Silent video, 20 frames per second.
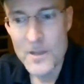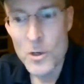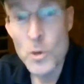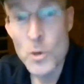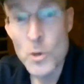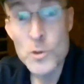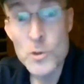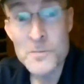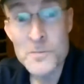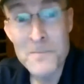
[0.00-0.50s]

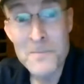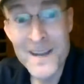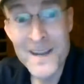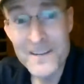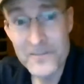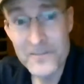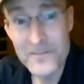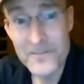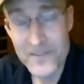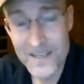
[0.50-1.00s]
who's
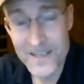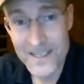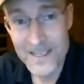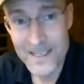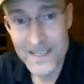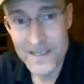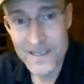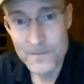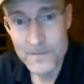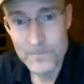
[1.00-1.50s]

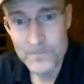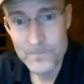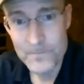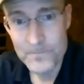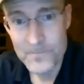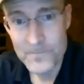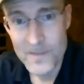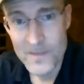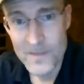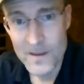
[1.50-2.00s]
benefiting
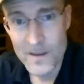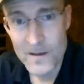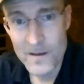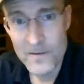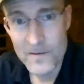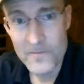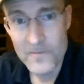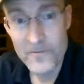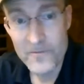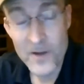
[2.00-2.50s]

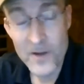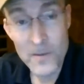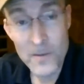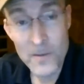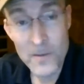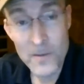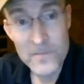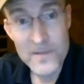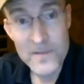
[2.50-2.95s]
from